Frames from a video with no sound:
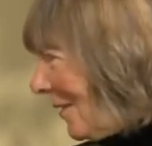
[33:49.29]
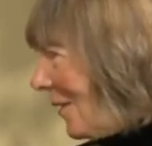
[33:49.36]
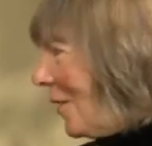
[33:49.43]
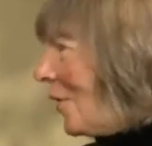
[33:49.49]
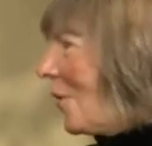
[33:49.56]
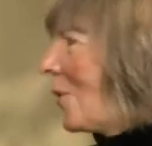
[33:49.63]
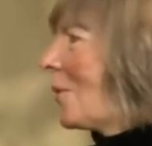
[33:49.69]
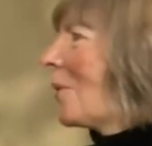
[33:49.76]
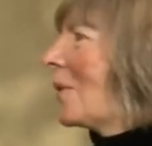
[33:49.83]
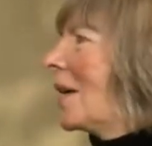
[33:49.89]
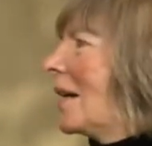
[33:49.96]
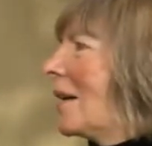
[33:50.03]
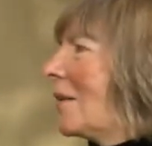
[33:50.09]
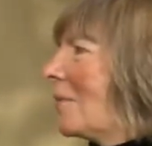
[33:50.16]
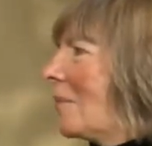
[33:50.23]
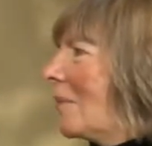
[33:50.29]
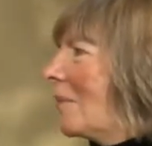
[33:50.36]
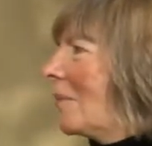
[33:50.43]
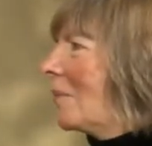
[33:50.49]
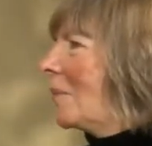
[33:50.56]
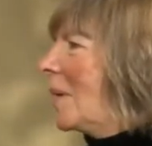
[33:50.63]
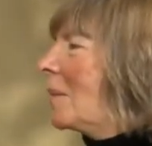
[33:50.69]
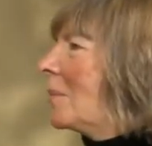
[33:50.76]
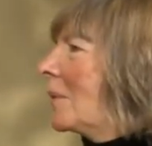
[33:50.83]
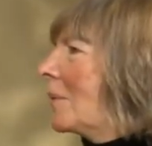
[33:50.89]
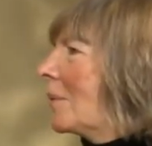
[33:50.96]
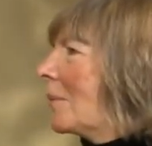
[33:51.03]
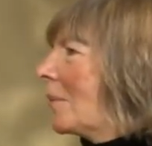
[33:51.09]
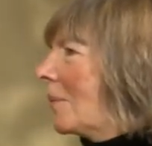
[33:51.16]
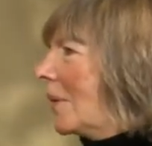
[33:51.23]
you know, uh,
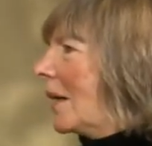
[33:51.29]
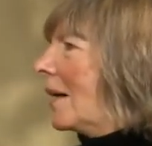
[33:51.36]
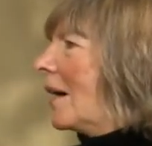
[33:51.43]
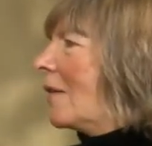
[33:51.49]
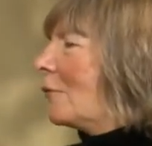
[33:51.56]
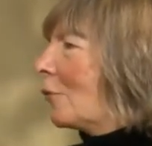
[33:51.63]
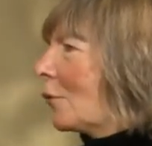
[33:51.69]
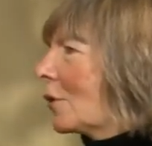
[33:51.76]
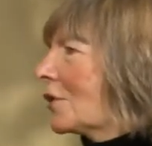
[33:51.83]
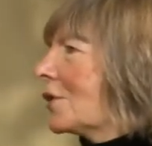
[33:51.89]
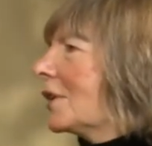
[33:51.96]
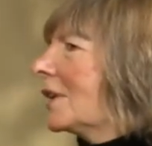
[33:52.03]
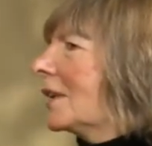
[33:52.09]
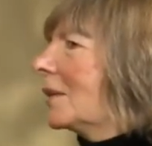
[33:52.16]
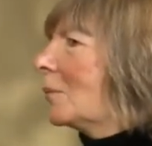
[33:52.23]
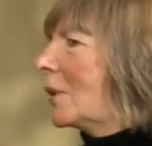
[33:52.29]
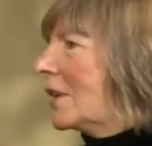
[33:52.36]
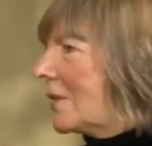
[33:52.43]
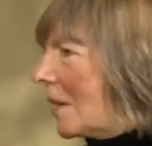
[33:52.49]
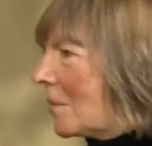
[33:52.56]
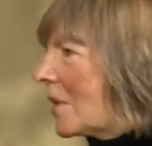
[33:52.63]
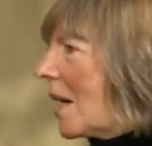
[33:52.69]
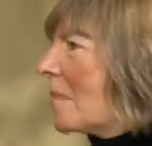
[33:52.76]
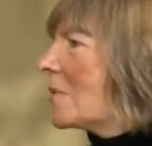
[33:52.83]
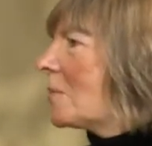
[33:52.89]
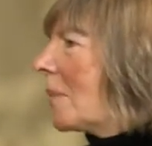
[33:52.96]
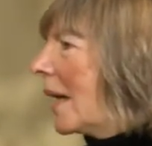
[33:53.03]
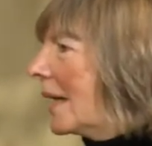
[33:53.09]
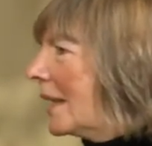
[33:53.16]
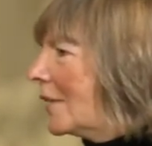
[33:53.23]
people, unfortunately, we sometimes
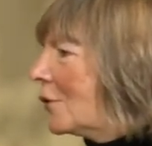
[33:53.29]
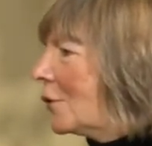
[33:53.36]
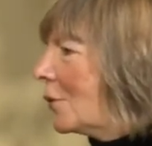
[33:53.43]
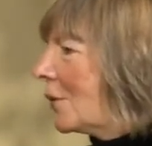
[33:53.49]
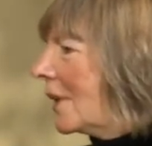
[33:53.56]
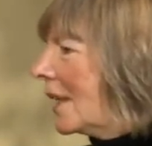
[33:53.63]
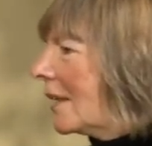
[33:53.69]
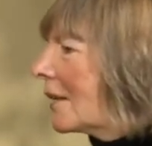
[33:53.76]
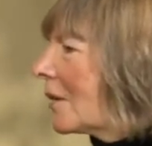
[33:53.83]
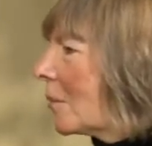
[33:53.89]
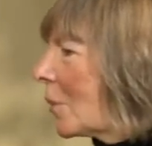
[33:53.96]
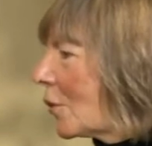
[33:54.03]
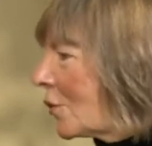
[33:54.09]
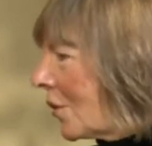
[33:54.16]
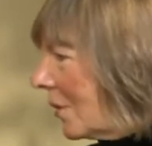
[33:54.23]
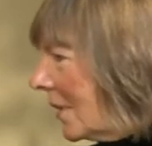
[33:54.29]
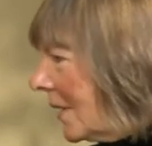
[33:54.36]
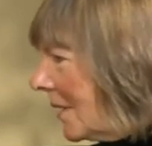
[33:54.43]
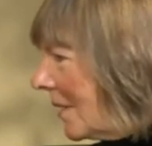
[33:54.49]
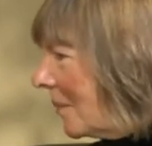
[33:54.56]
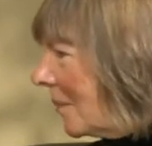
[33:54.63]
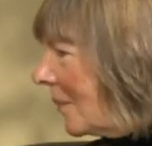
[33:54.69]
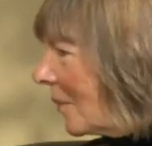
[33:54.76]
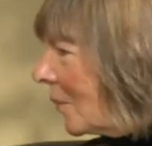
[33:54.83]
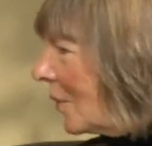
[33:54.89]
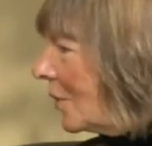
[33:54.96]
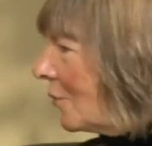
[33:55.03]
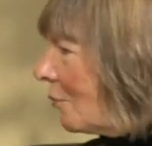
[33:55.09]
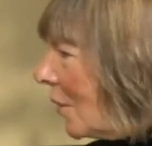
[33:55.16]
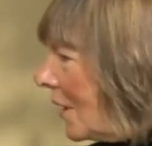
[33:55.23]
buy into the commercialism,
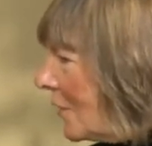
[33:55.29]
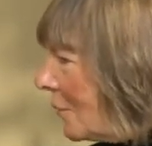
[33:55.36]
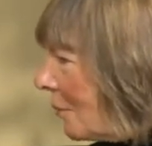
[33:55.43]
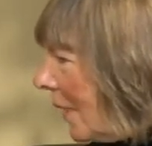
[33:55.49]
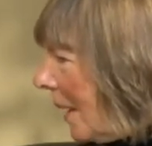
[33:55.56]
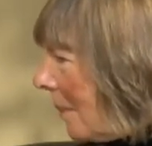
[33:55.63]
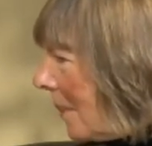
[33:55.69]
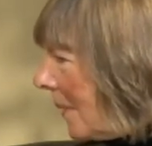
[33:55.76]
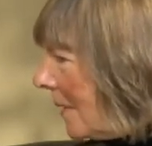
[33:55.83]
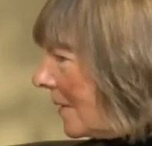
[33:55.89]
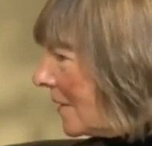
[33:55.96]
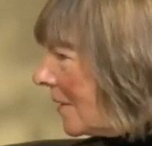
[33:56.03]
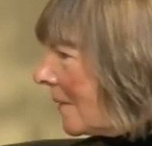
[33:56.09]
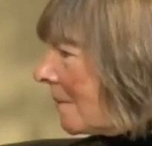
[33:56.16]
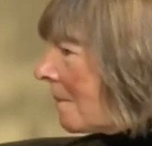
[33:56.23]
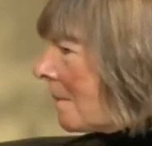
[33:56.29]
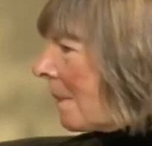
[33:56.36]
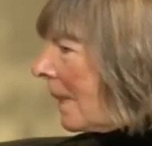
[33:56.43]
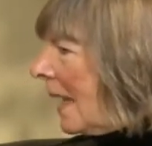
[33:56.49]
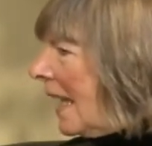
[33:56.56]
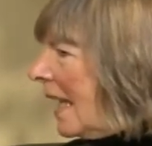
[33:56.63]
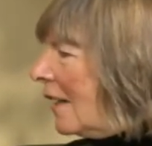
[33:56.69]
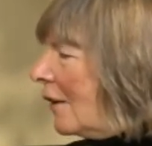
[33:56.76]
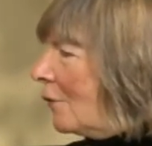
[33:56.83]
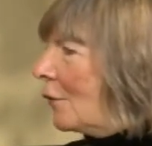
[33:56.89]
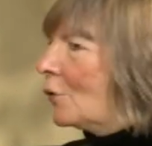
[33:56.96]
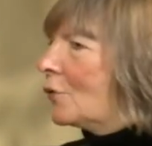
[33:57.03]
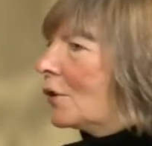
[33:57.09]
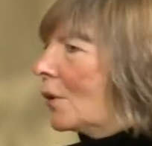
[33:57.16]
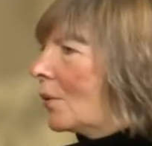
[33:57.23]
which runs rampant. And if
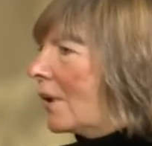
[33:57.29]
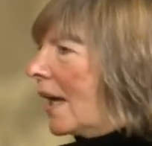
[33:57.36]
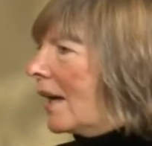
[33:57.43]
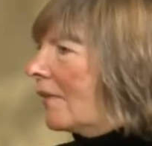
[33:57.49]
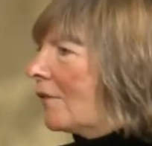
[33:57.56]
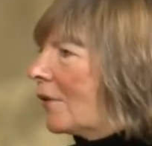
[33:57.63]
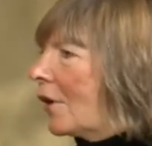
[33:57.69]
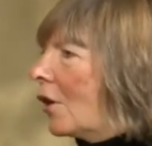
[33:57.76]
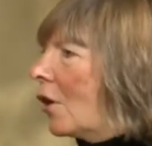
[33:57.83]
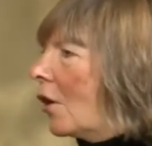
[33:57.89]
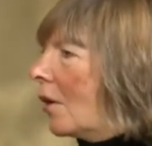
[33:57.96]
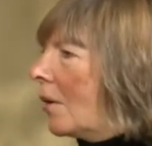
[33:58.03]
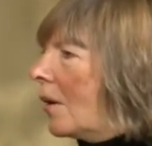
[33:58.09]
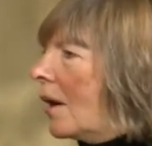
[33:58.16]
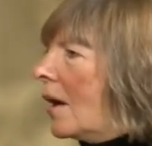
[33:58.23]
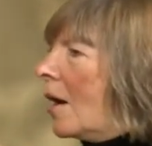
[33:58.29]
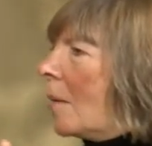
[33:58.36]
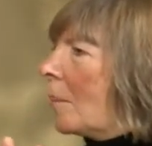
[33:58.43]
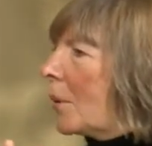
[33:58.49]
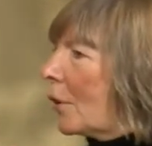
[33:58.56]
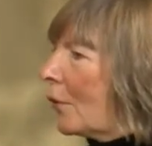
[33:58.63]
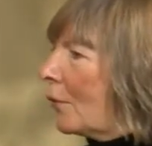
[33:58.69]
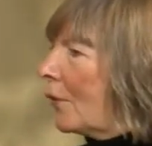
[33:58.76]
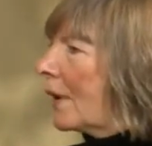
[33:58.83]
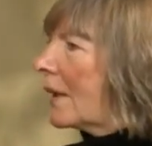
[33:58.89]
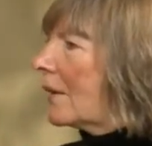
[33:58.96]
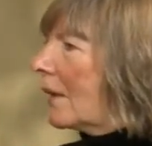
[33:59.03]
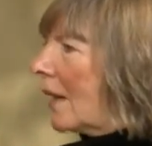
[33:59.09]
you don't have the whole perfect